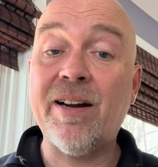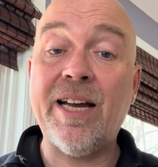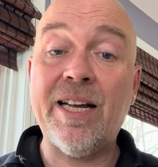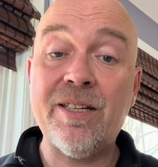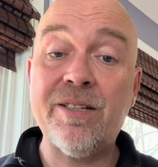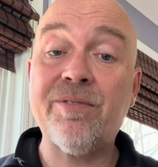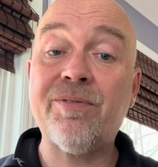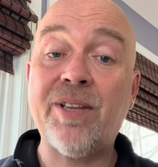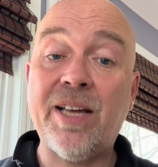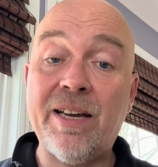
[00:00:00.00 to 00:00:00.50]

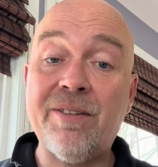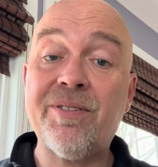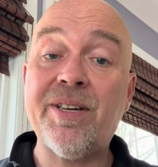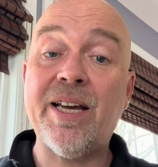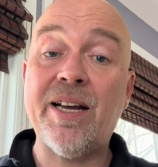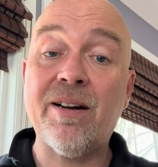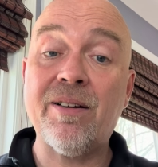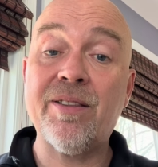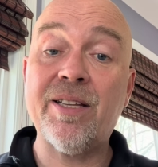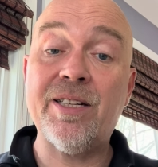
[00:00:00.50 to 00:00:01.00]
end of life
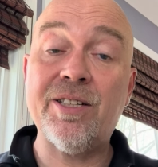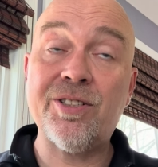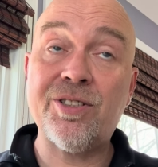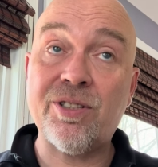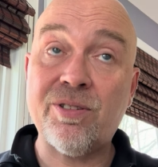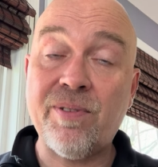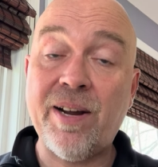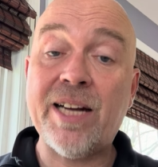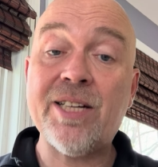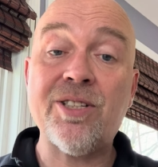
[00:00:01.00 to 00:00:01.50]
care, that is
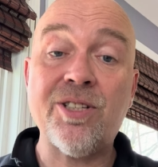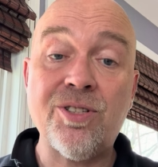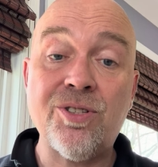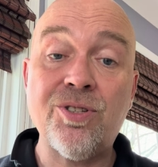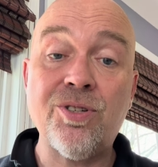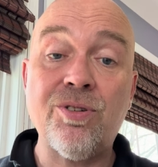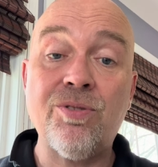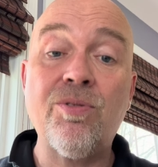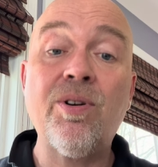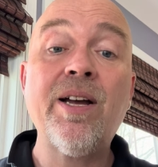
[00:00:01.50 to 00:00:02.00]
directed
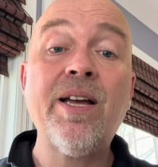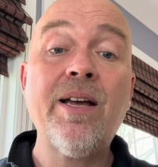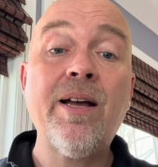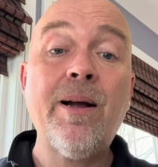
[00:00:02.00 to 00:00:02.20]
to